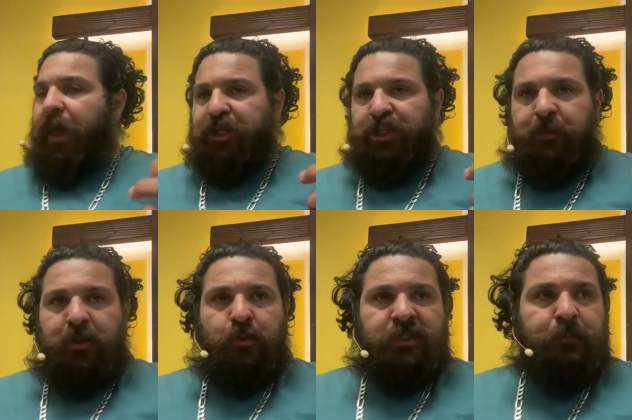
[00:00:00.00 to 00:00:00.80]
That should
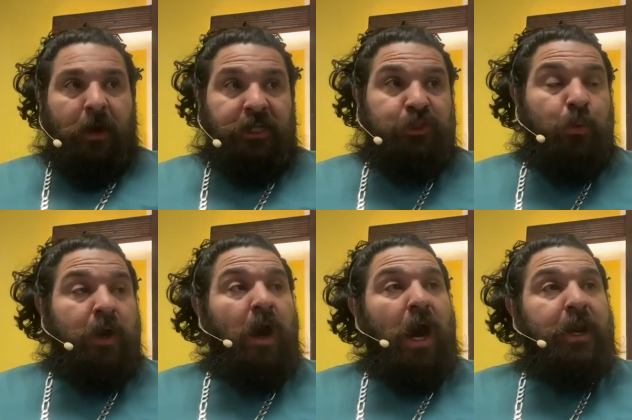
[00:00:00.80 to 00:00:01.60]
be the response
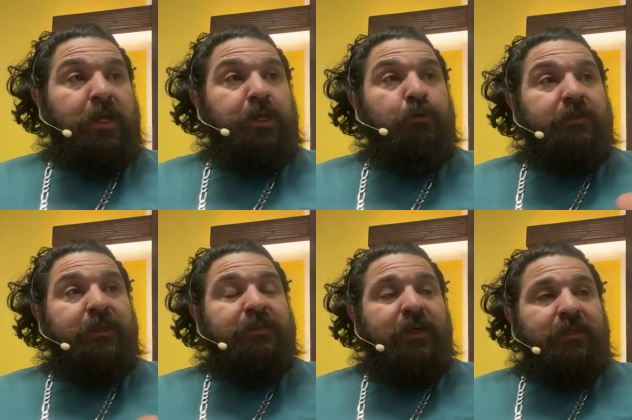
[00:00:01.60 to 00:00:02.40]
when God
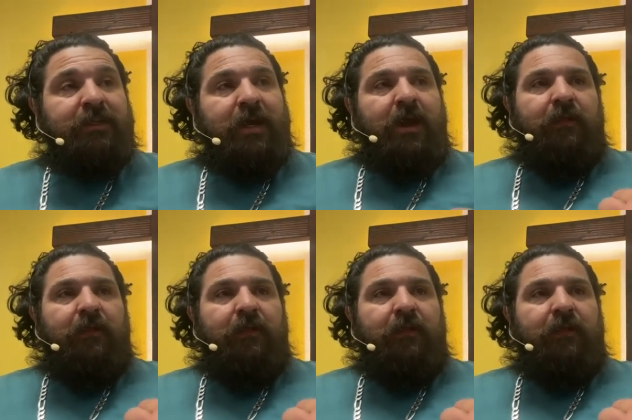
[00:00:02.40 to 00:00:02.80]
uses us.